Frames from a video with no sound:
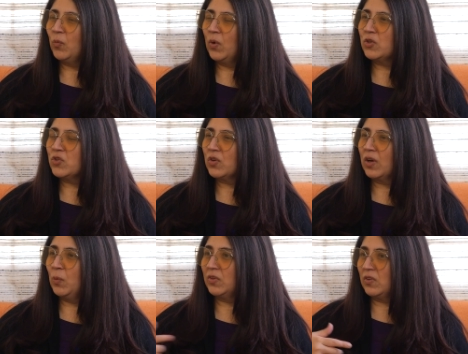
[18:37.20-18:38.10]
which
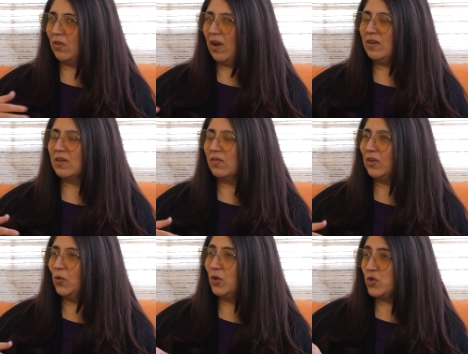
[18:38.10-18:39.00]
it was interactive
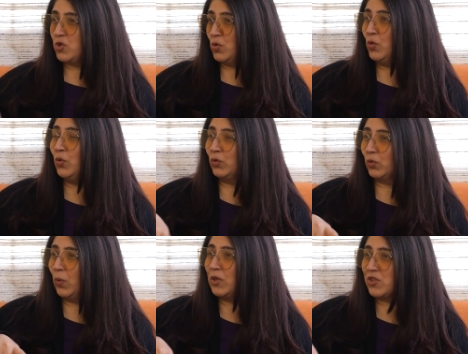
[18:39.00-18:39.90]
and you could choose
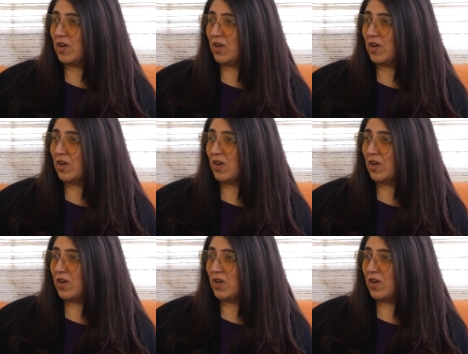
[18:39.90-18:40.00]
which